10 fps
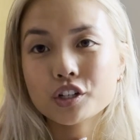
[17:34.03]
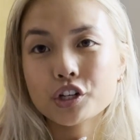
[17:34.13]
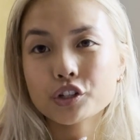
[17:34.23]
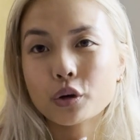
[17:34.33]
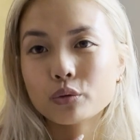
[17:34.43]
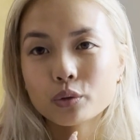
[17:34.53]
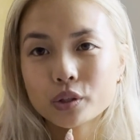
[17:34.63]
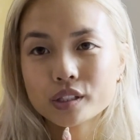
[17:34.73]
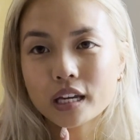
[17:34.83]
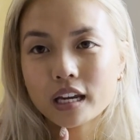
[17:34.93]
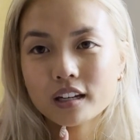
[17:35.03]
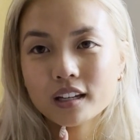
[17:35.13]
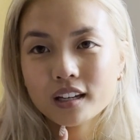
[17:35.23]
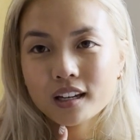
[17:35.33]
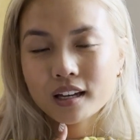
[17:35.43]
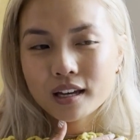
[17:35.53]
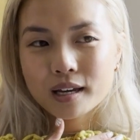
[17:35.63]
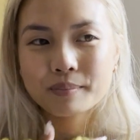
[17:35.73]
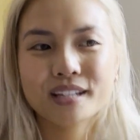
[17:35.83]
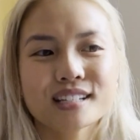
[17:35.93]
just go through the skein
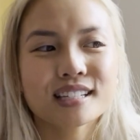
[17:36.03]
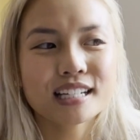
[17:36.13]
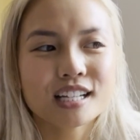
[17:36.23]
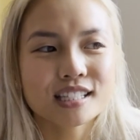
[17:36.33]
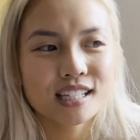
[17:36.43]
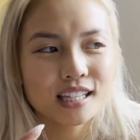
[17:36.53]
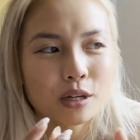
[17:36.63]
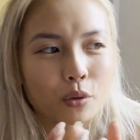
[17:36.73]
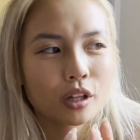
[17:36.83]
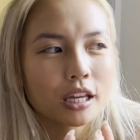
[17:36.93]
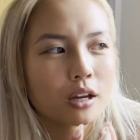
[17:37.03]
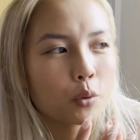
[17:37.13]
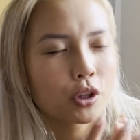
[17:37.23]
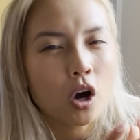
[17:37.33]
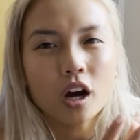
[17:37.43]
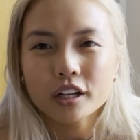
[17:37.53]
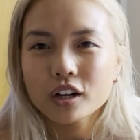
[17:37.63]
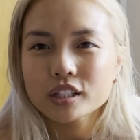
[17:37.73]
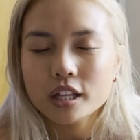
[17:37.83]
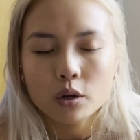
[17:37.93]
because it does the thing where like with cotton
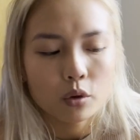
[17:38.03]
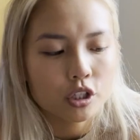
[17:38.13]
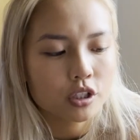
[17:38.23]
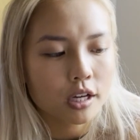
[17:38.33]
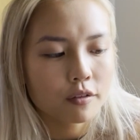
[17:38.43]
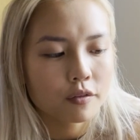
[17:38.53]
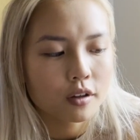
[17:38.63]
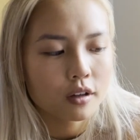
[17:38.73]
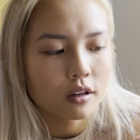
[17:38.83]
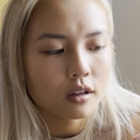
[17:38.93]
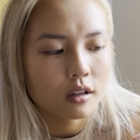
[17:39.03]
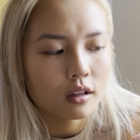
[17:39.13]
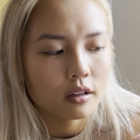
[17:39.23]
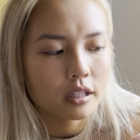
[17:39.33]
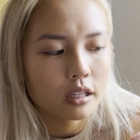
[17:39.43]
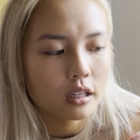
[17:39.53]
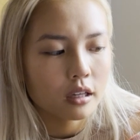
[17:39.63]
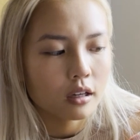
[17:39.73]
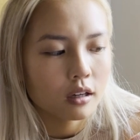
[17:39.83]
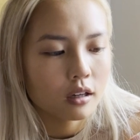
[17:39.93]
yarns, I think, where just kind of the
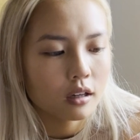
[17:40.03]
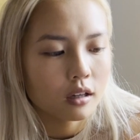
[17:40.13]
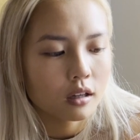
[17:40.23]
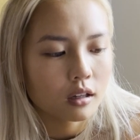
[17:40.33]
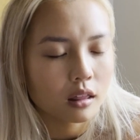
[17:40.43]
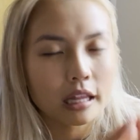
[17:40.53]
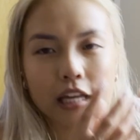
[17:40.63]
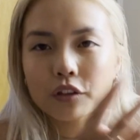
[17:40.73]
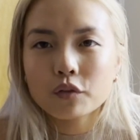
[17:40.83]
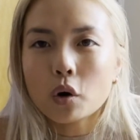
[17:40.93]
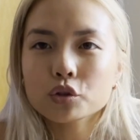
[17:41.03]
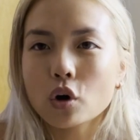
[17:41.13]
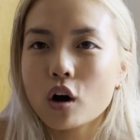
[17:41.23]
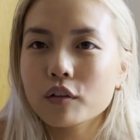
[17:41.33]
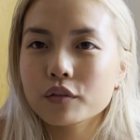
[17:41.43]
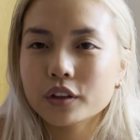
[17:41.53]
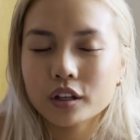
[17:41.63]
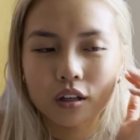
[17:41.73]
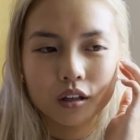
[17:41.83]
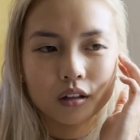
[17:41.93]
length falls off
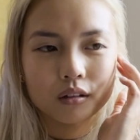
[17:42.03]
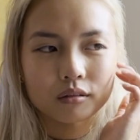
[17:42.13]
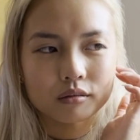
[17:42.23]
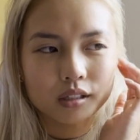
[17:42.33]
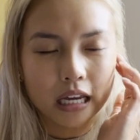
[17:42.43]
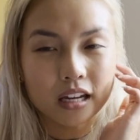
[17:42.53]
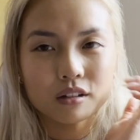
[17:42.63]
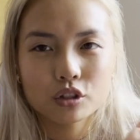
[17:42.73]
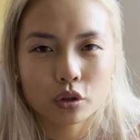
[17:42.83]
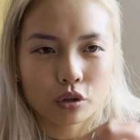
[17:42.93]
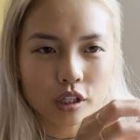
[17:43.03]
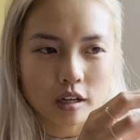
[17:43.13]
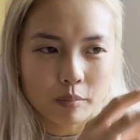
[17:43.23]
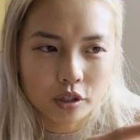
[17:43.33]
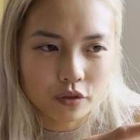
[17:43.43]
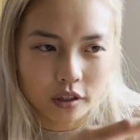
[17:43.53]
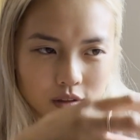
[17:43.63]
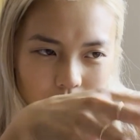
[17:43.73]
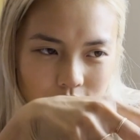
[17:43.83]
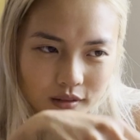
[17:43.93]
the skein, so there's like a bunch of like,
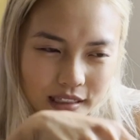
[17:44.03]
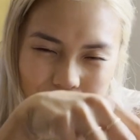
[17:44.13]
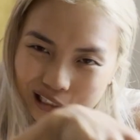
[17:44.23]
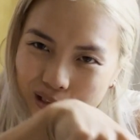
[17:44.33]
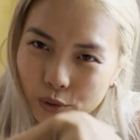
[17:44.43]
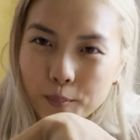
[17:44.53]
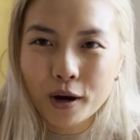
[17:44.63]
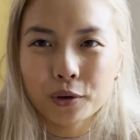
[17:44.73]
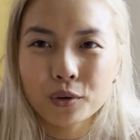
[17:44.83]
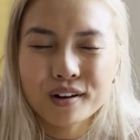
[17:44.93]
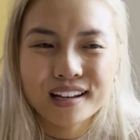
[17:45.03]
and then like a little puddle,